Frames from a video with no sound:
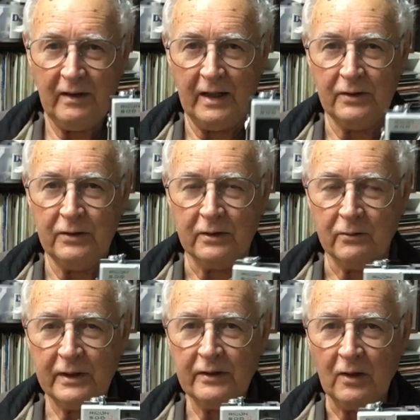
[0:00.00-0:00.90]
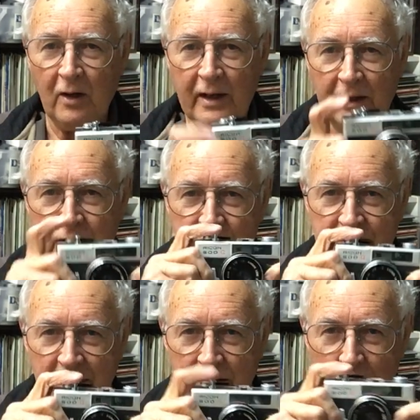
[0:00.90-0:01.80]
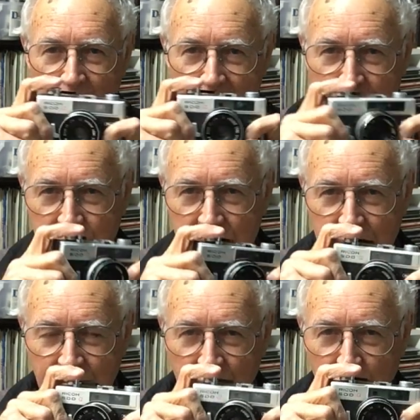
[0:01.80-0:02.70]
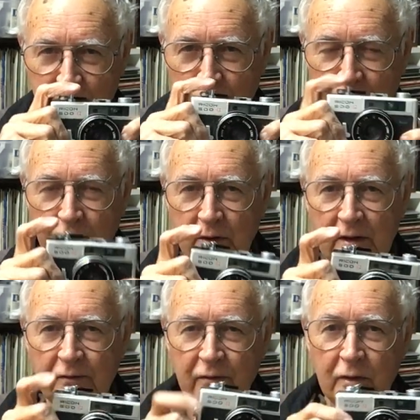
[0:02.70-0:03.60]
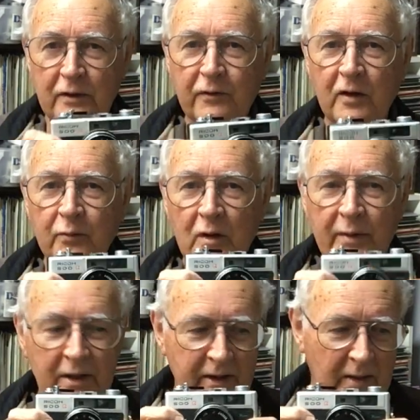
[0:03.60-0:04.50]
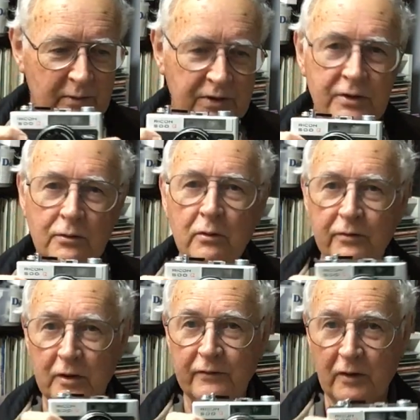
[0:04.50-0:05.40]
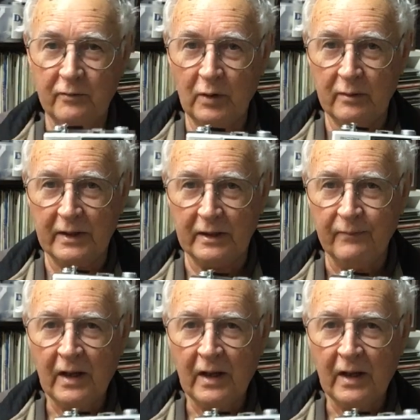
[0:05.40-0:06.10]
and you can read the light and just take away and shoot beautiful 35mm cameras. These are all 35mm.